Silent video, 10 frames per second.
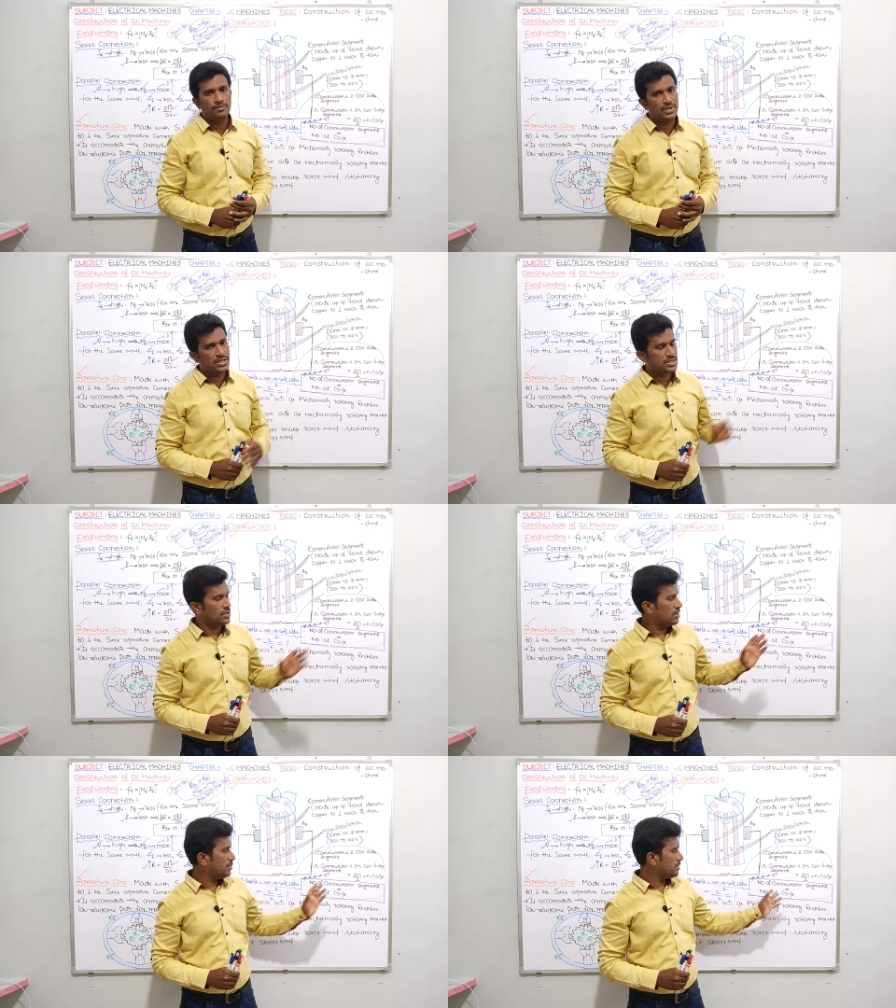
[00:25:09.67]
Please try
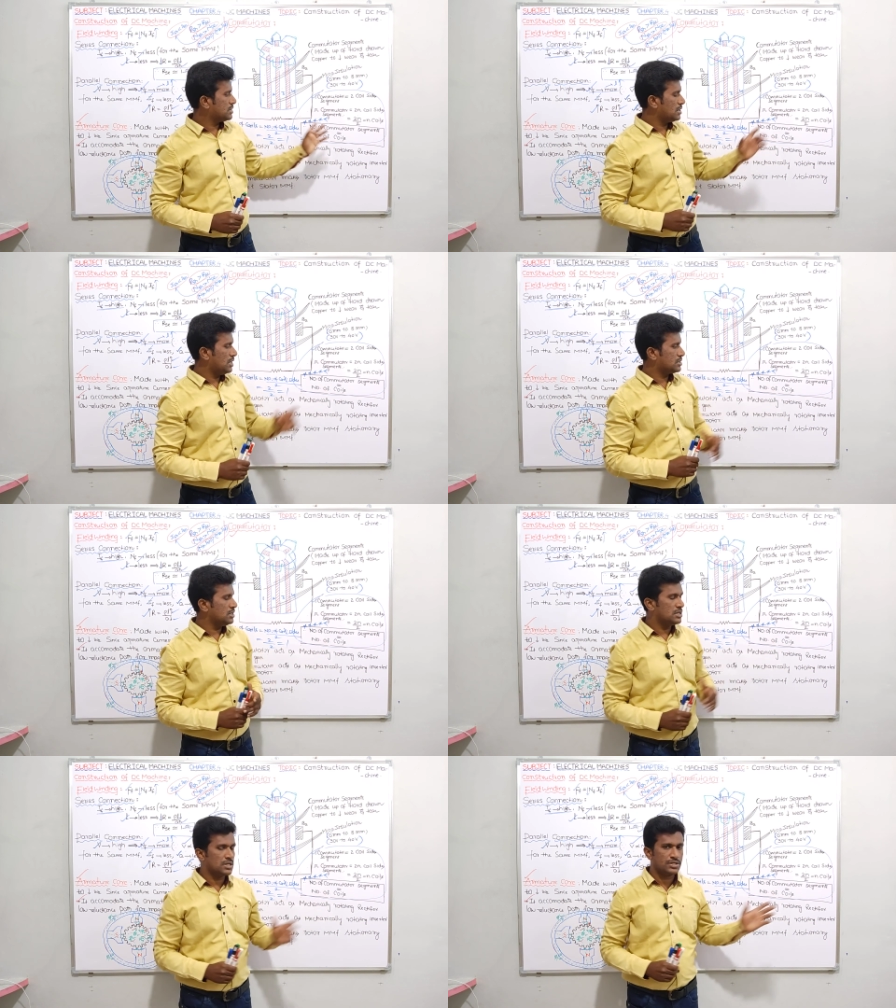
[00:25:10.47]
to remember this
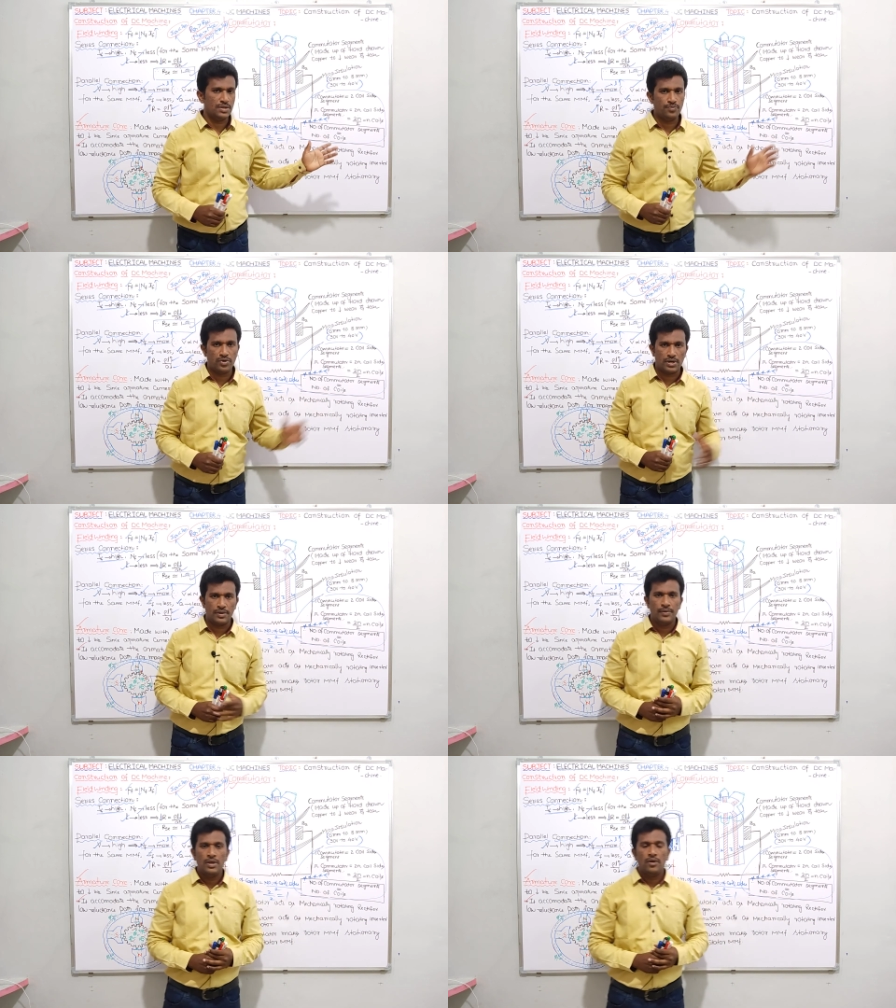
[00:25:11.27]
relation. It is also
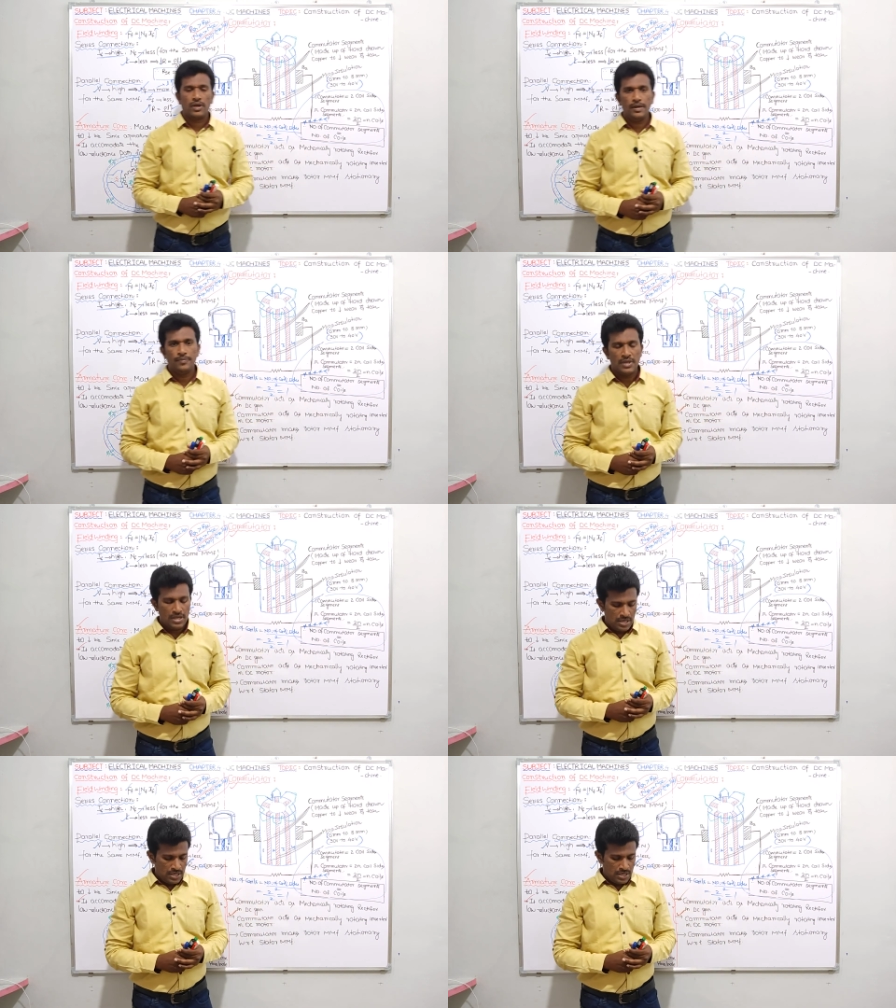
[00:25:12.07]
important. Okay.